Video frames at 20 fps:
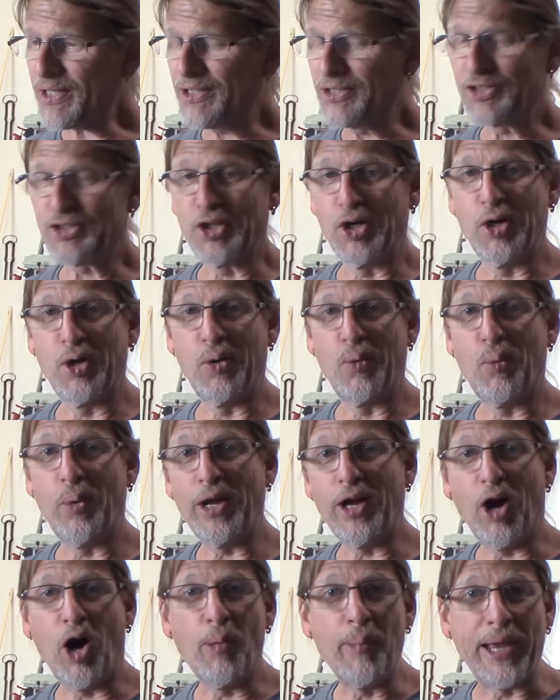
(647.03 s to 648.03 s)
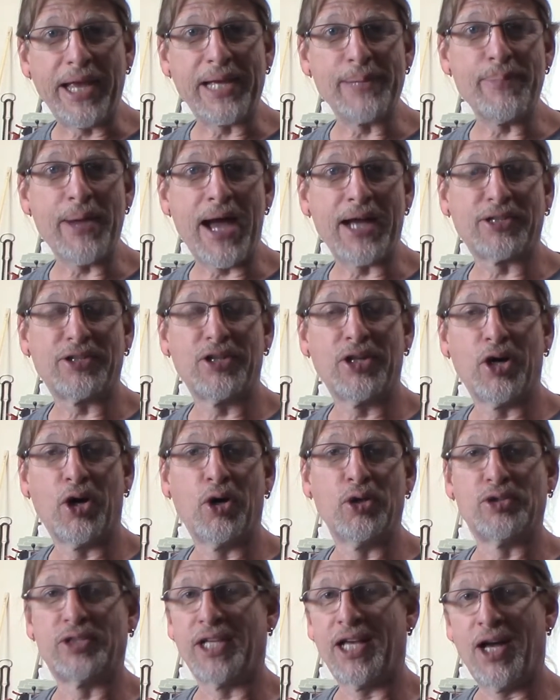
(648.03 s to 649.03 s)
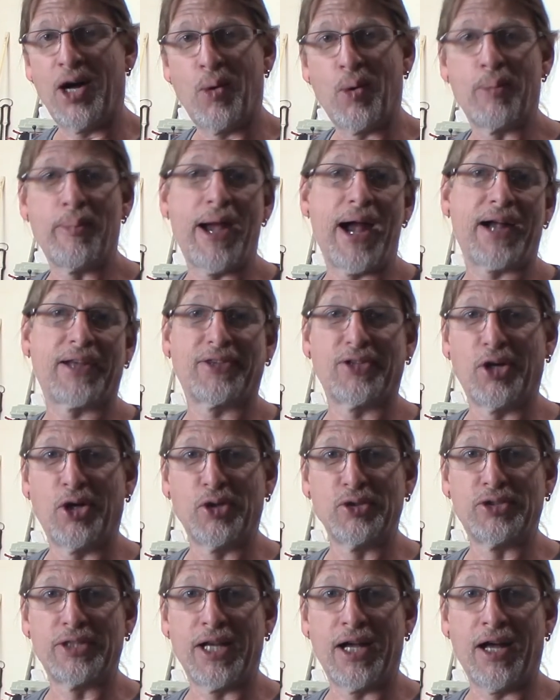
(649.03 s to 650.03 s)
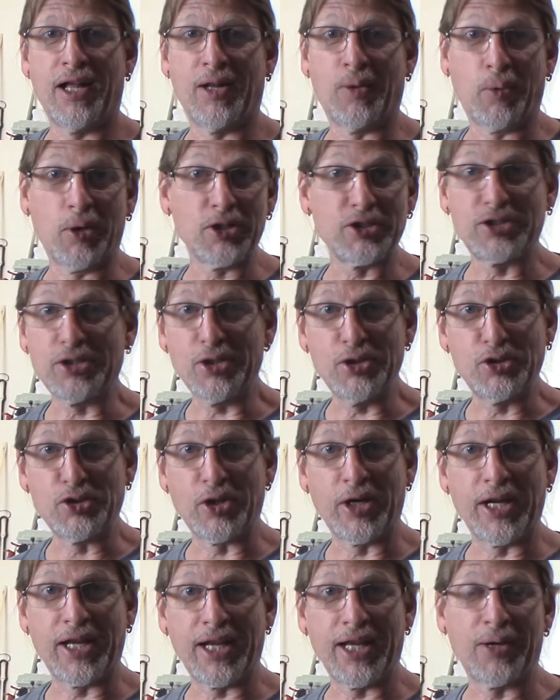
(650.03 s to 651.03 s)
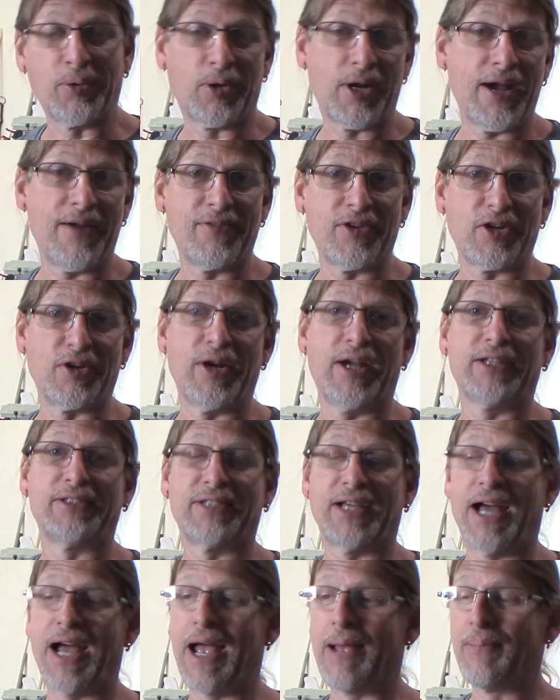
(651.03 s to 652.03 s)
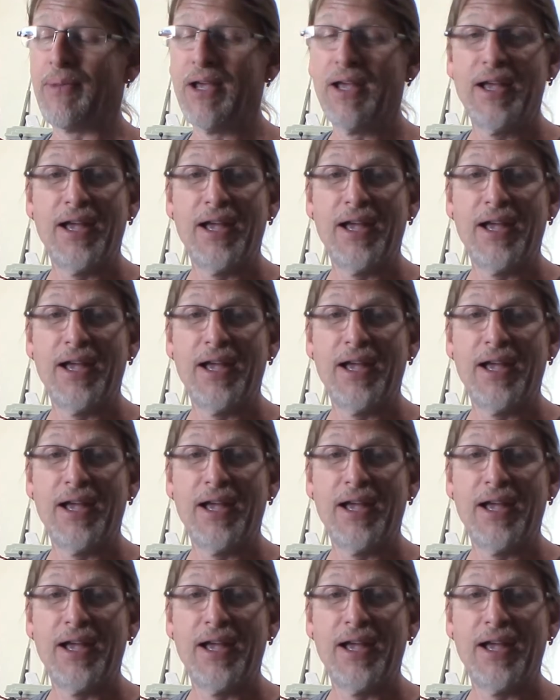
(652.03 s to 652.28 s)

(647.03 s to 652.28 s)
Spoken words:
So we all make it back to the hotel. We're back at the hotel and we're still drinking. We're having a great time.